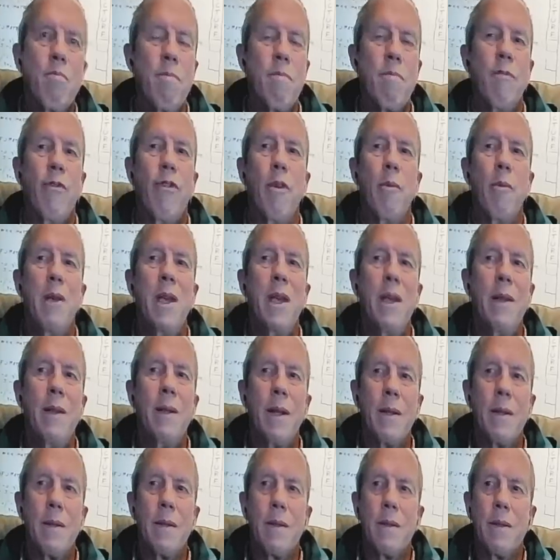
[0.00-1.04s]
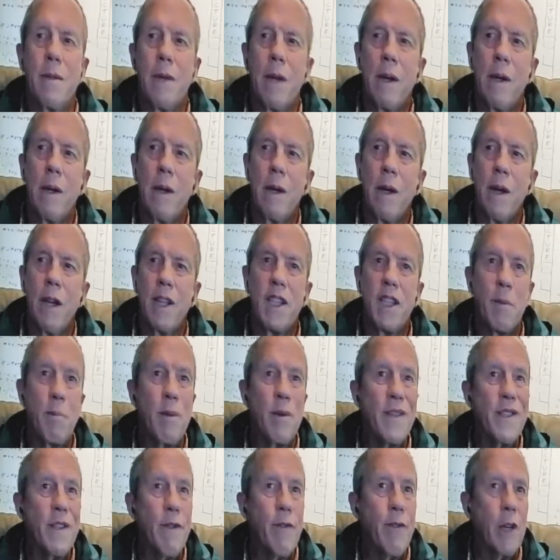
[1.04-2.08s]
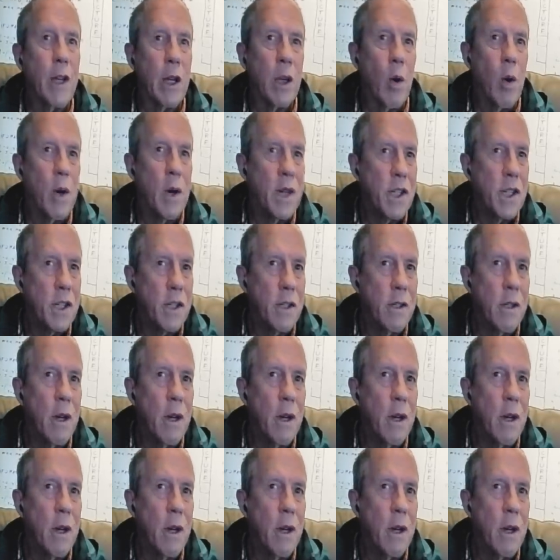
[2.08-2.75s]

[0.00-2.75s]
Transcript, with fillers: for me, that's a, a specific question